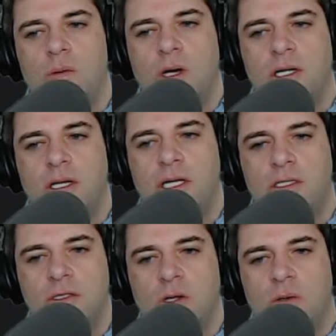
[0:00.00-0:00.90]
want a
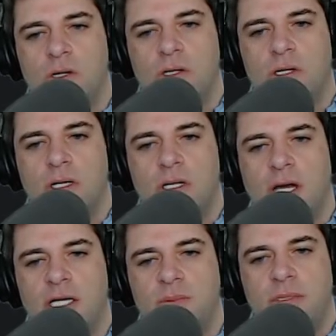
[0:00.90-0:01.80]
slower
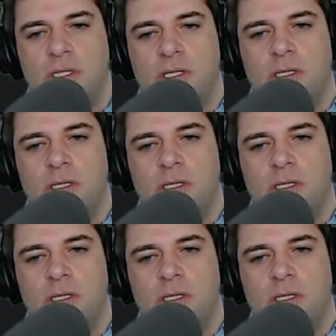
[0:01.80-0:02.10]
clock speed?